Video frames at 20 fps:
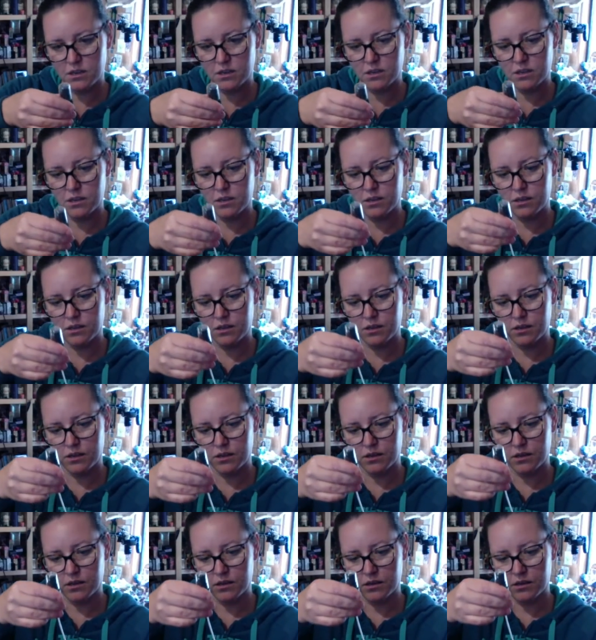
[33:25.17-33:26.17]

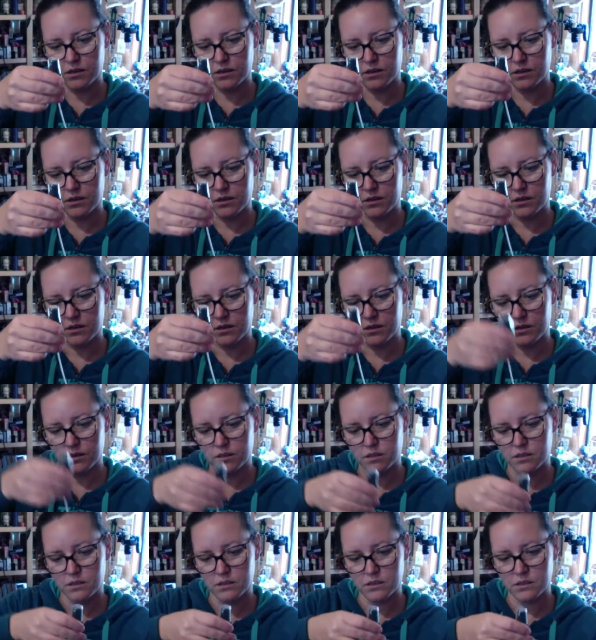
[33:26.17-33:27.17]

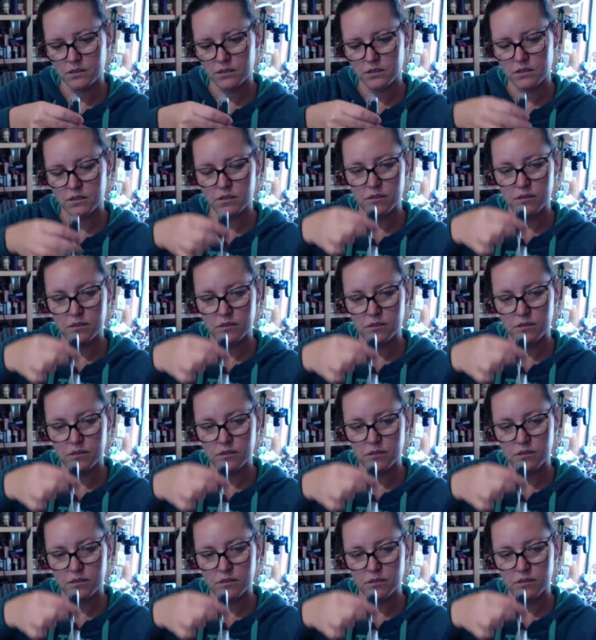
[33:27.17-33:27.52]
No one is speaking in this clip.